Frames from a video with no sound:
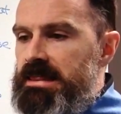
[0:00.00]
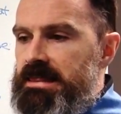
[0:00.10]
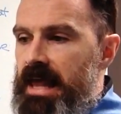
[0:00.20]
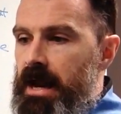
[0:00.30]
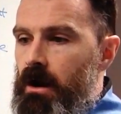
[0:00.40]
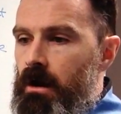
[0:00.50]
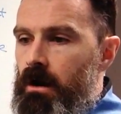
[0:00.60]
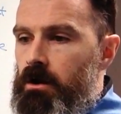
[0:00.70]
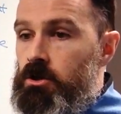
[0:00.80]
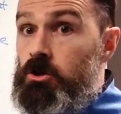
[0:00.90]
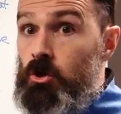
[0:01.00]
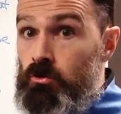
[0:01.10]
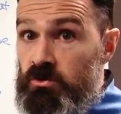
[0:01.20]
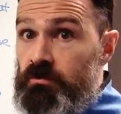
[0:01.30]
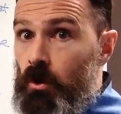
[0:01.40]
They're
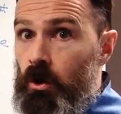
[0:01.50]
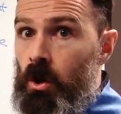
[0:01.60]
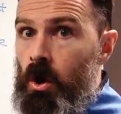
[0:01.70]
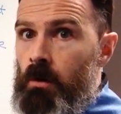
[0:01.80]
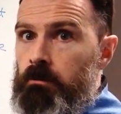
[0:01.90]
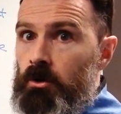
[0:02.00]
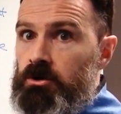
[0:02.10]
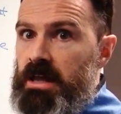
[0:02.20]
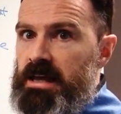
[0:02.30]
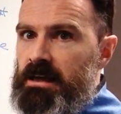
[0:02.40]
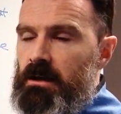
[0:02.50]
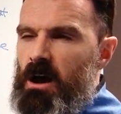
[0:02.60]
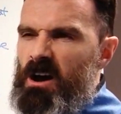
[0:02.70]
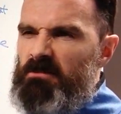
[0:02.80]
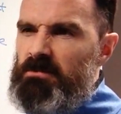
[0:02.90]
useful, but they can
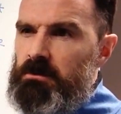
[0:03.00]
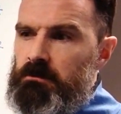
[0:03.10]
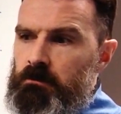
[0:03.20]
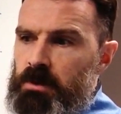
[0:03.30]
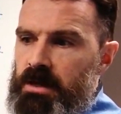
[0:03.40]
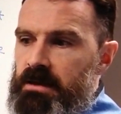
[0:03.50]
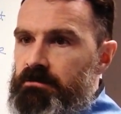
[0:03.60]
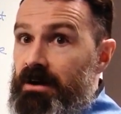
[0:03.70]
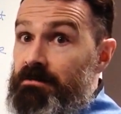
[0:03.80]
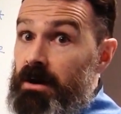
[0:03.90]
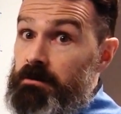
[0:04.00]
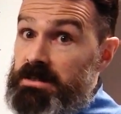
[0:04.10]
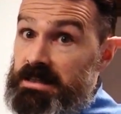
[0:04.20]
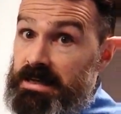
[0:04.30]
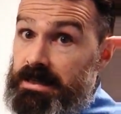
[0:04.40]
often be very, very
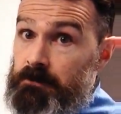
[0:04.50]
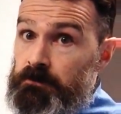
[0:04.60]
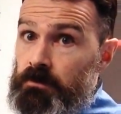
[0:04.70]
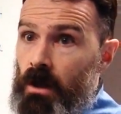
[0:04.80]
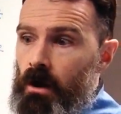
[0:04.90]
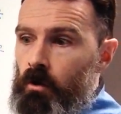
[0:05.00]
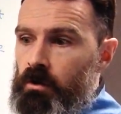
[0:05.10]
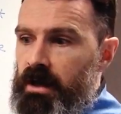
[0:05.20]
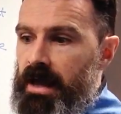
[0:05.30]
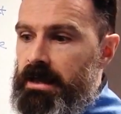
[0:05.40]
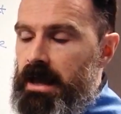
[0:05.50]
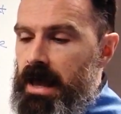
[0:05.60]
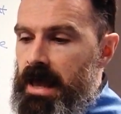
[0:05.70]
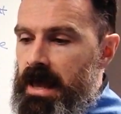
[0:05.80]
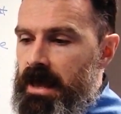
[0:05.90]
misleading, okay?
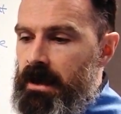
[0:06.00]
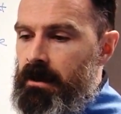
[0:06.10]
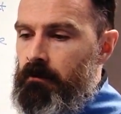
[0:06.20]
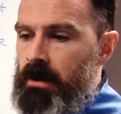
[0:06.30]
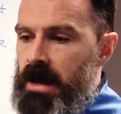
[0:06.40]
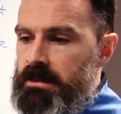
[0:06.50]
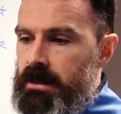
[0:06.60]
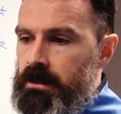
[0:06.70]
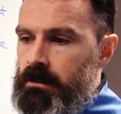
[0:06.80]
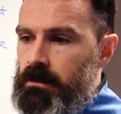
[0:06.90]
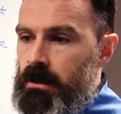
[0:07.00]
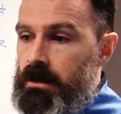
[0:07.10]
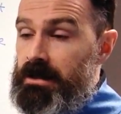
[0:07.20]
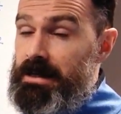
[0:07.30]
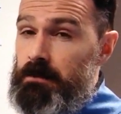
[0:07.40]
And they can
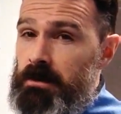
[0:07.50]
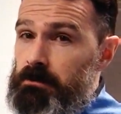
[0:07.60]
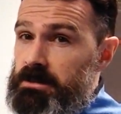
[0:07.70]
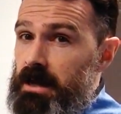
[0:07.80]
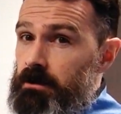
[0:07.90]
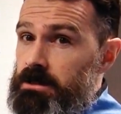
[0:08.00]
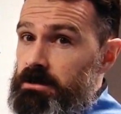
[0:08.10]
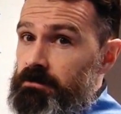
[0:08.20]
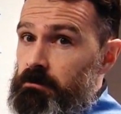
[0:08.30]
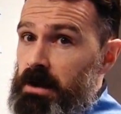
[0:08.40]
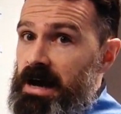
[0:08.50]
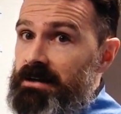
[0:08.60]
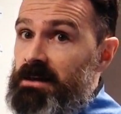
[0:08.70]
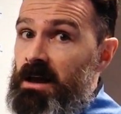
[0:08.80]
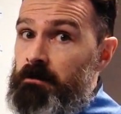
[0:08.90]
kind of lead people down a different
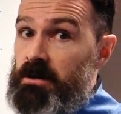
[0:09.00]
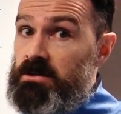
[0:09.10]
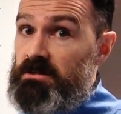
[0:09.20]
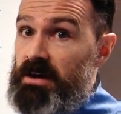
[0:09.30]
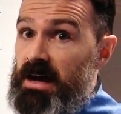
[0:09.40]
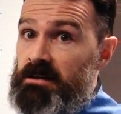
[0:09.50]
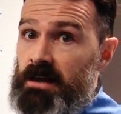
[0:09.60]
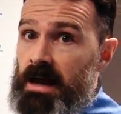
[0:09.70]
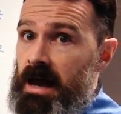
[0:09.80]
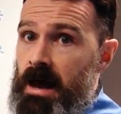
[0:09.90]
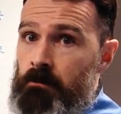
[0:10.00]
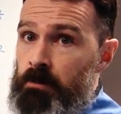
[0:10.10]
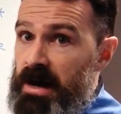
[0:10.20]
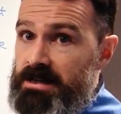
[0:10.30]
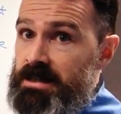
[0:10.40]
path because they've had a
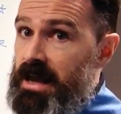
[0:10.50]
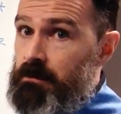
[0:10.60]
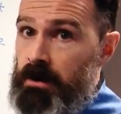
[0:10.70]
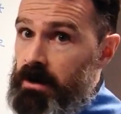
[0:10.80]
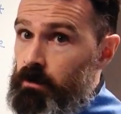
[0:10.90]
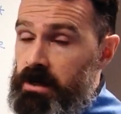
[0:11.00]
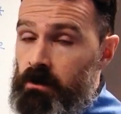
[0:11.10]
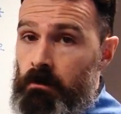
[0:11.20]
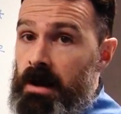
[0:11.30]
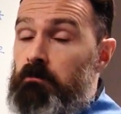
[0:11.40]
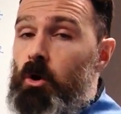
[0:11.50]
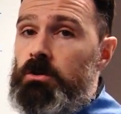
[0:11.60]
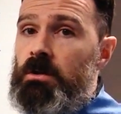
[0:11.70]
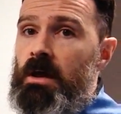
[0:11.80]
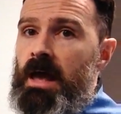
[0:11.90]
bad day, a bad week, or a bad
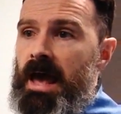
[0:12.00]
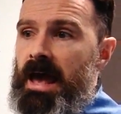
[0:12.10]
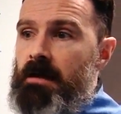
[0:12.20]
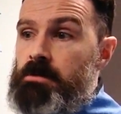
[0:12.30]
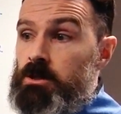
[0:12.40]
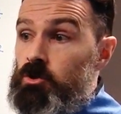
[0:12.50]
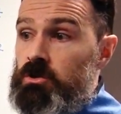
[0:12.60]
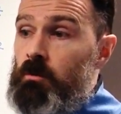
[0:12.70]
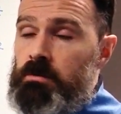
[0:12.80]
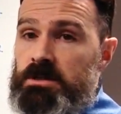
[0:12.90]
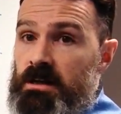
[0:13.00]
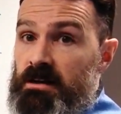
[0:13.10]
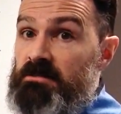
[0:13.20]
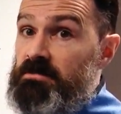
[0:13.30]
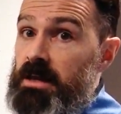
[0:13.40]
month, and they just don't
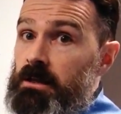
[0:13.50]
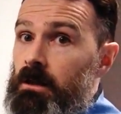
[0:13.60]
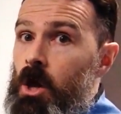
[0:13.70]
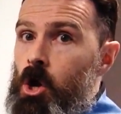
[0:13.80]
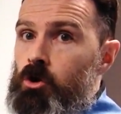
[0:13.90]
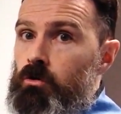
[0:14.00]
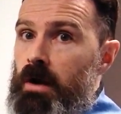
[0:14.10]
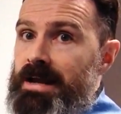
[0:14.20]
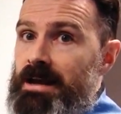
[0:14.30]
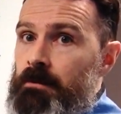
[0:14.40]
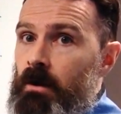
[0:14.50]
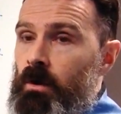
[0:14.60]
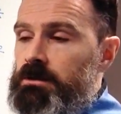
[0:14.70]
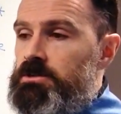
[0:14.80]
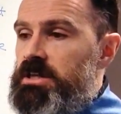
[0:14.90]
particularly feel great about
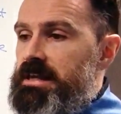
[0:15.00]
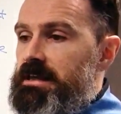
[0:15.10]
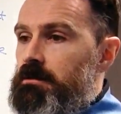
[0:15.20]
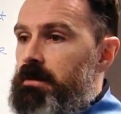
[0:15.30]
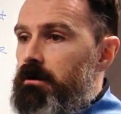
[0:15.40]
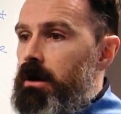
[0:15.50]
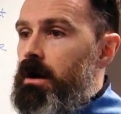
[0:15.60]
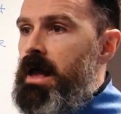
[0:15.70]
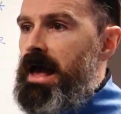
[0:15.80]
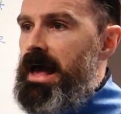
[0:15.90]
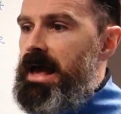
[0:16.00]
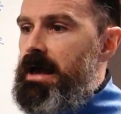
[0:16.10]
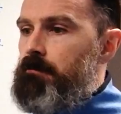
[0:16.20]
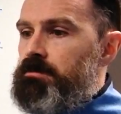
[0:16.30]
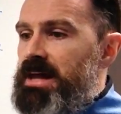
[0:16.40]
what they're seeing in the mirror.
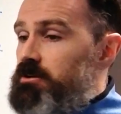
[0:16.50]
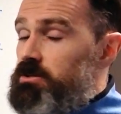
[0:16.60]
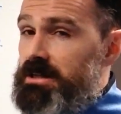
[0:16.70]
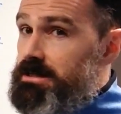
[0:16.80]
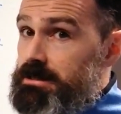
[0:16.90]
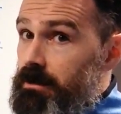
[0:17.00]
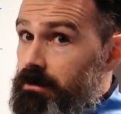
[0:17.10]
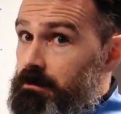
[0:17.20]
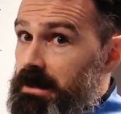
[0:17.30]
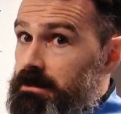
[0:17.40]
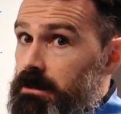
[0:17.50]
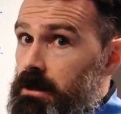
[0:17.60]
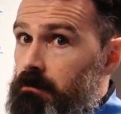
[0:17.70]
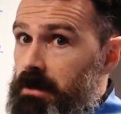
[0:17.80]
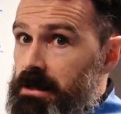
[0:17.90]
That doesn't necessarily mean that they
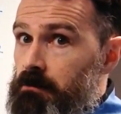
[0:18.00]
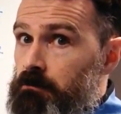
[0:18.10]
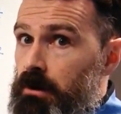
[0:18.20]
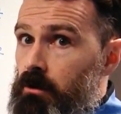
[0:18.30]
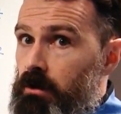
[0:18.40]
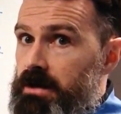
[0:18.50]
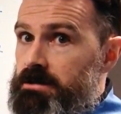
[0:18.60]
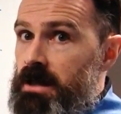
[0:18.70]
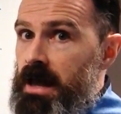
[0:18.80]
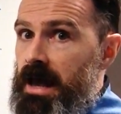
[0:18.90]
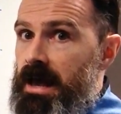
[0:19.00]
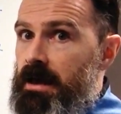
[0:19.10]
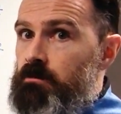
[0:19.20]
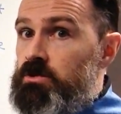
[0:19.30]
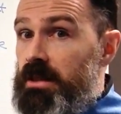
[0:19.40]
aren't making progress,
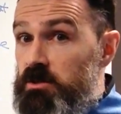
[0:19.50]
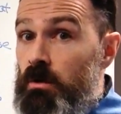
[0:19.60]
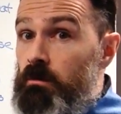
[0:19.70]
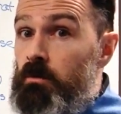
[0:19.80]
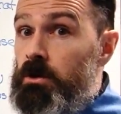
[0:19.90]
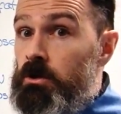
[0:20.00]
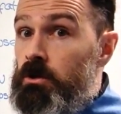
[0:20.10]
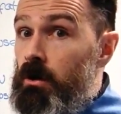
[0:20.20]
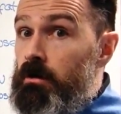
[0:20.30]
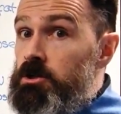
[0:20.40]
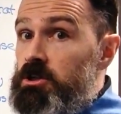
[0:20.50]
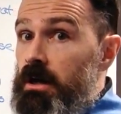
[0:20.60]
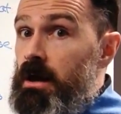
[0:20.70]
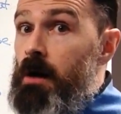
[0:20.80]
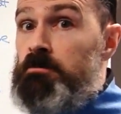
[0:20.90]
so that's why we would encourage
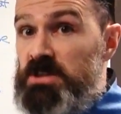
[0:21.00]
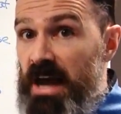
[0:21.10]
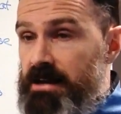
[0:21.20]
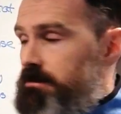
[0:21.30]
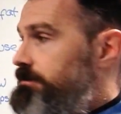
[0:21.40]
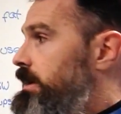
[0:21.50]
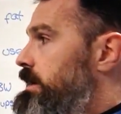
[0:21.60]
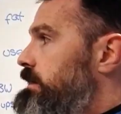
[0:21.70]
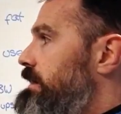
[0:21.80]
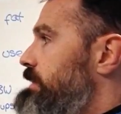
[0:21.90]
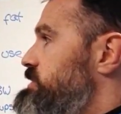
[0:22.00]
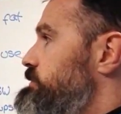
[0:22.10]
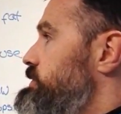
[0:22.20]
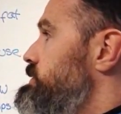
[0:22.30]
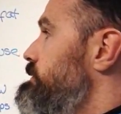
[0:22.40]
kind of objective kind of
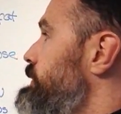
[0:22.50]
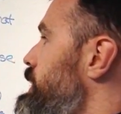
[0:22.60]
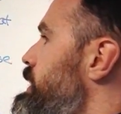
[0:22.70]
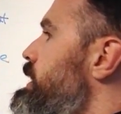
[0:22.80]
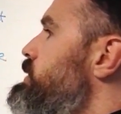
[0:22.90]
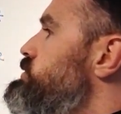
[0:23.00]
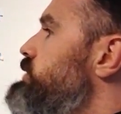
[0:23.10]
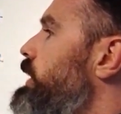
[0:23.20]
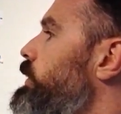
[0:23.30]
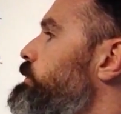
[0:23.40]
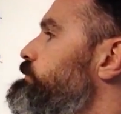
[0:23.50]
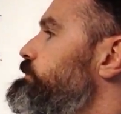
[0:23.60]
measurement stuff. So